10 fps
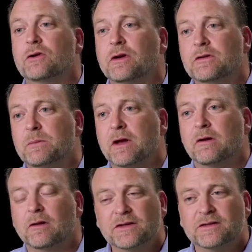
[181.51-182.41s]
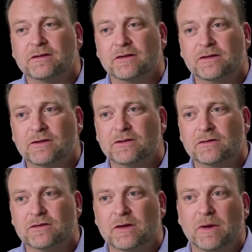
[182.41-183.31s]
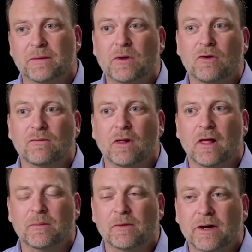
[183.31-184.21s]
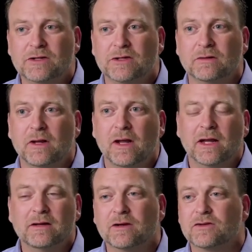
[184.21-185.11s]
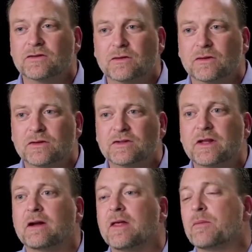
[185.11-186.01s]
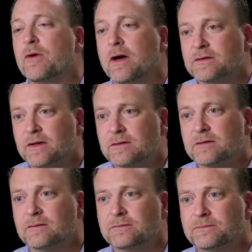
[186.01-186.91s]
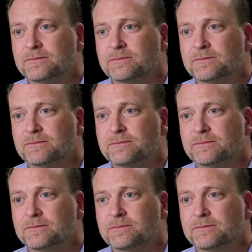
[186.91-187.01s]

starting to make holistic decisions about the overall operation and not just the state of that process.